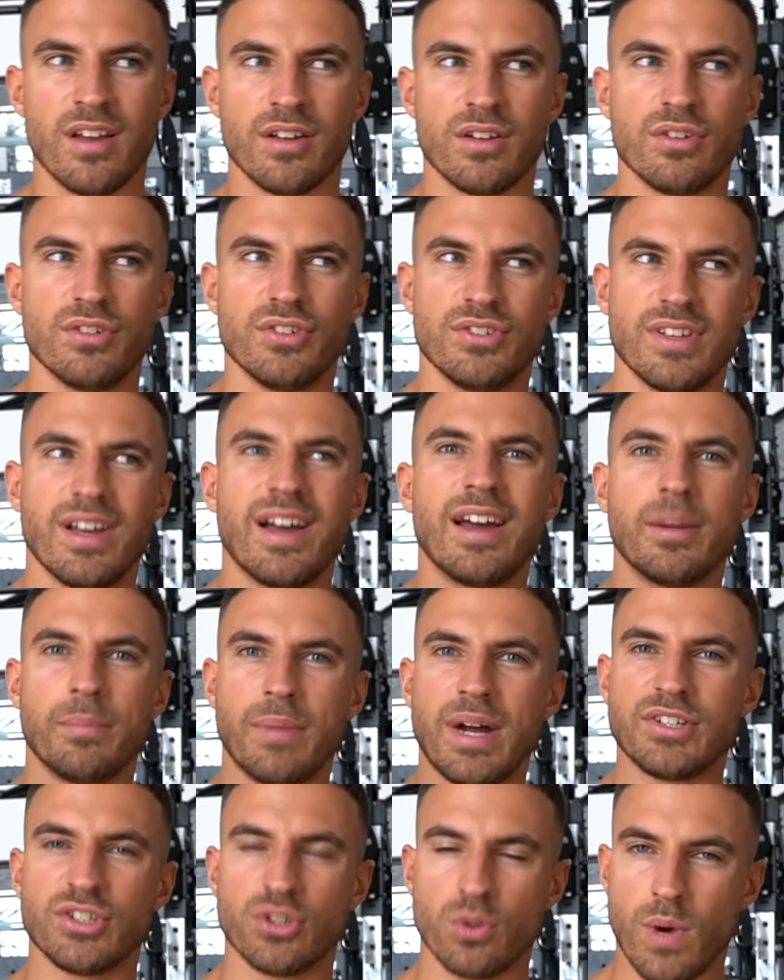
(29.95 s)
Because I'd
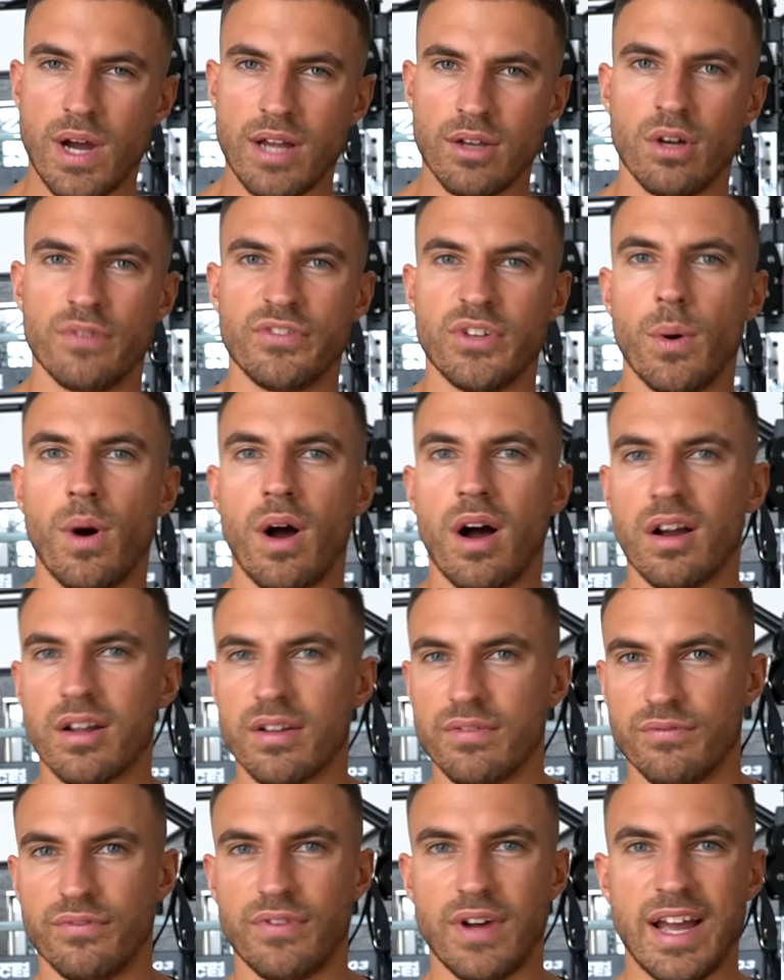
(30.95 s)
imagine quite a lot of you are
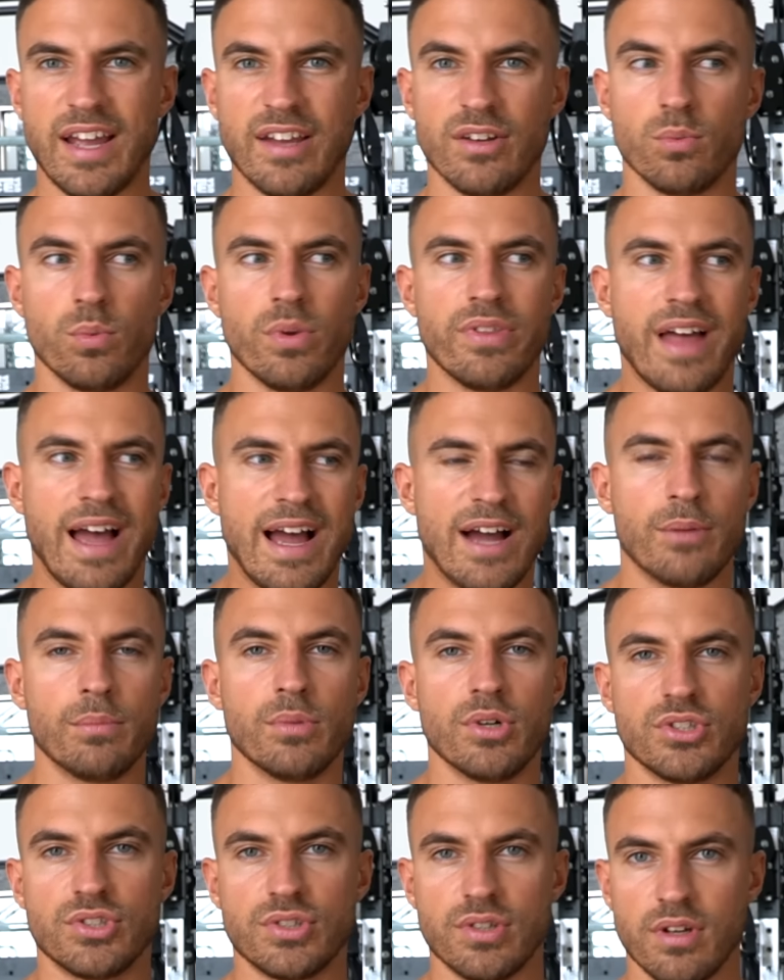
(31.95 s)
confined with how
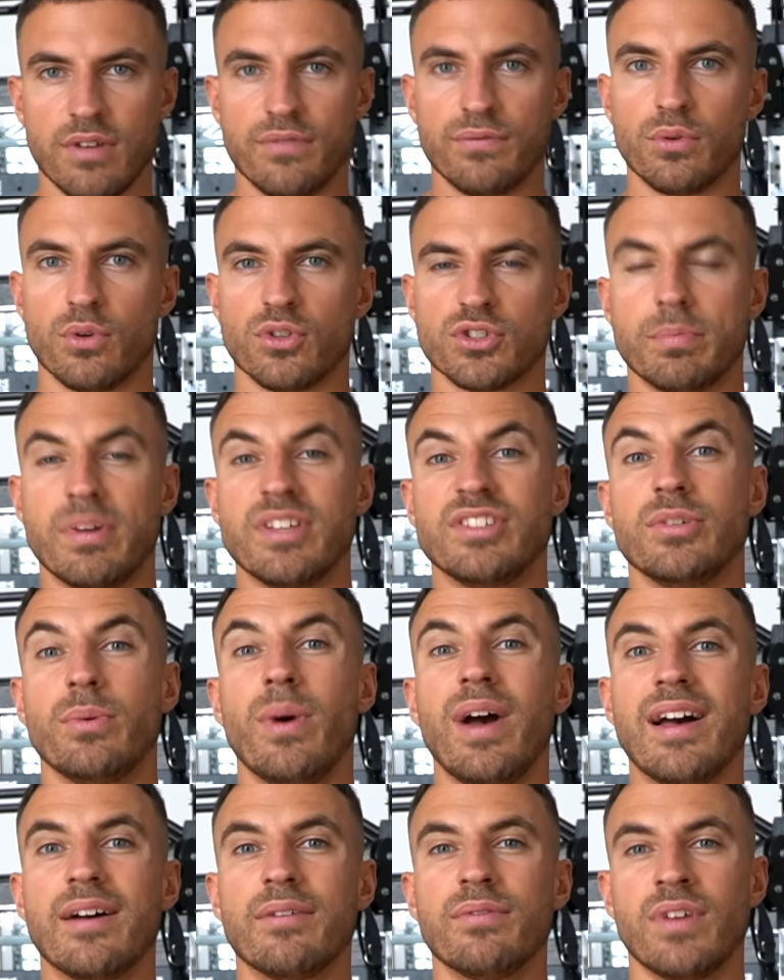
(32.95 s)
much floor space you
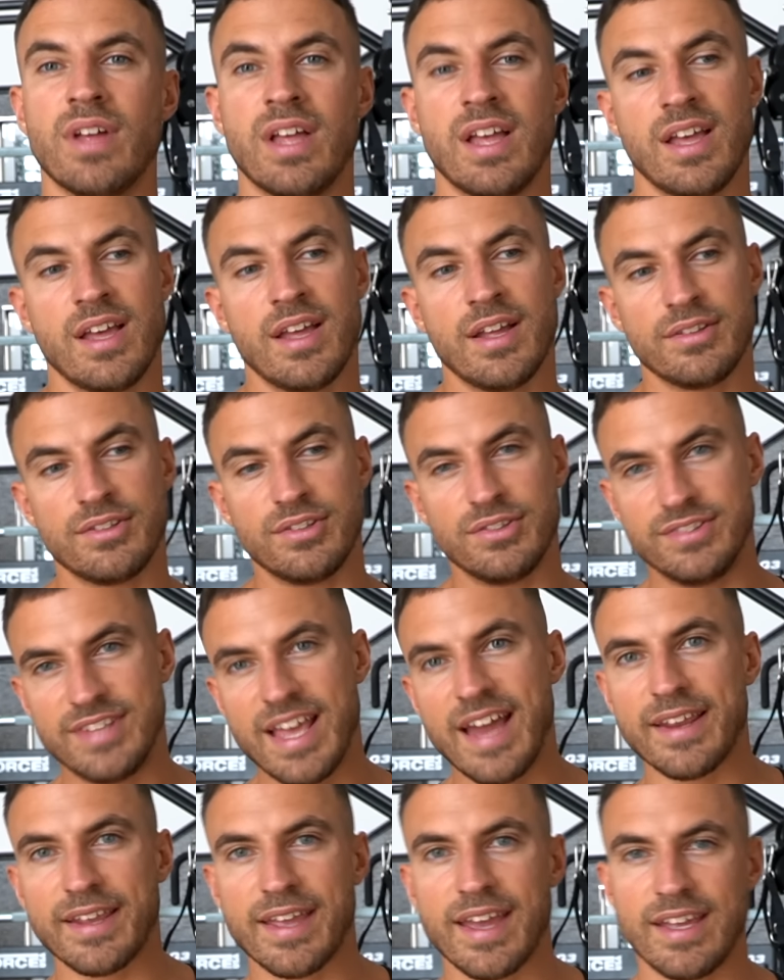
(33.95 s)
have to
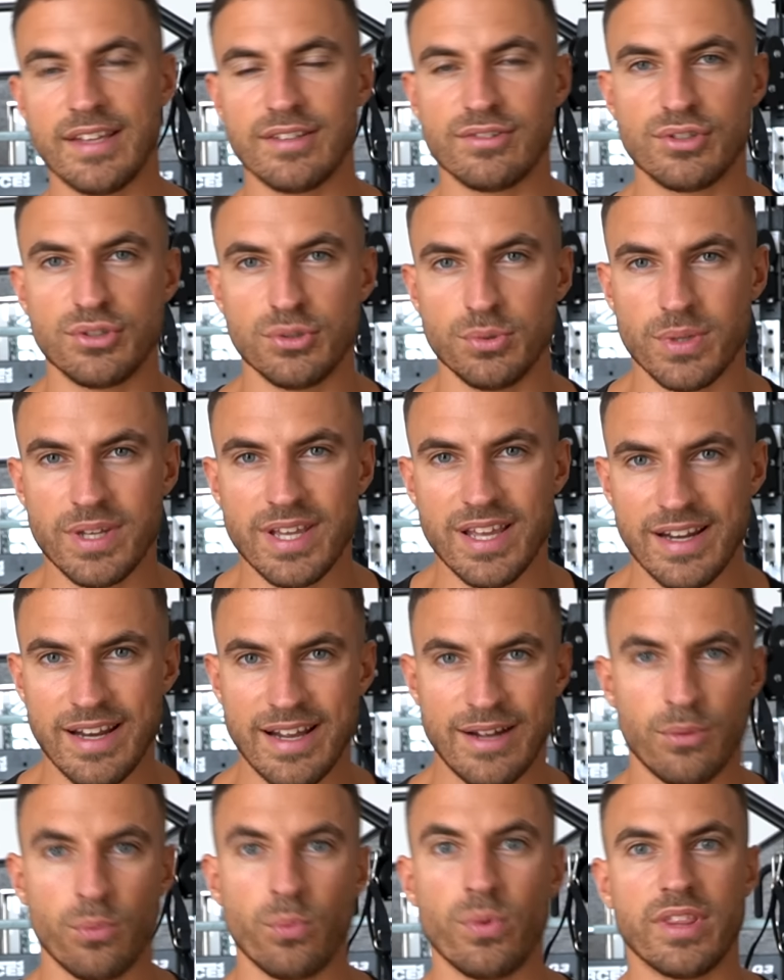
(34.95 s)
dedicate to kitting
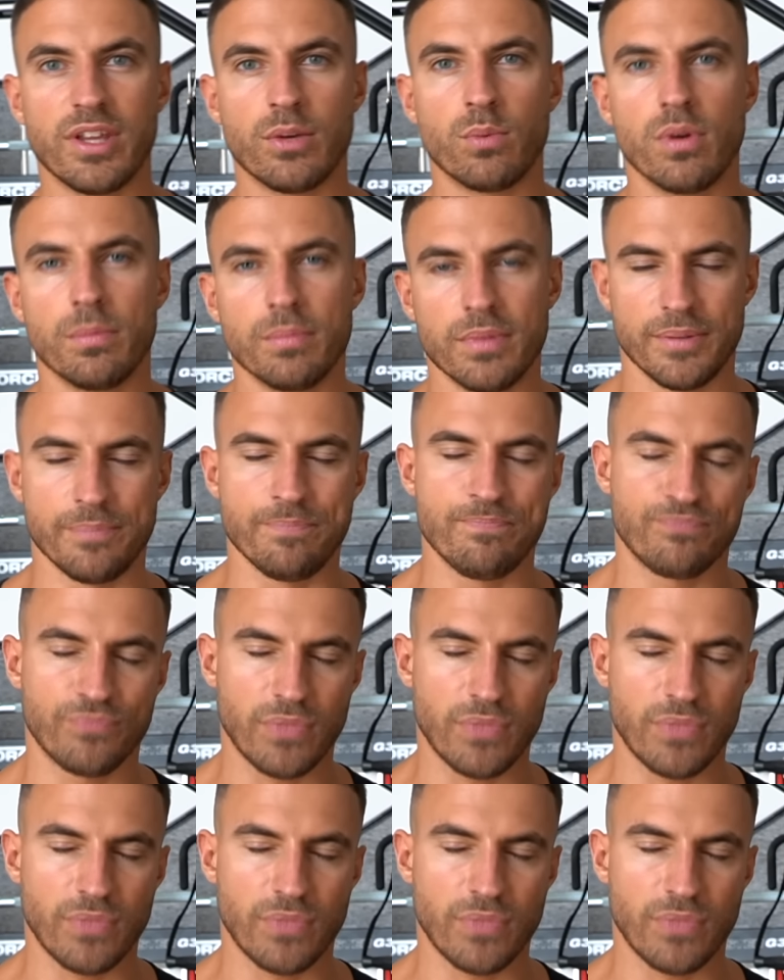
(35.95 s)
out with equipment.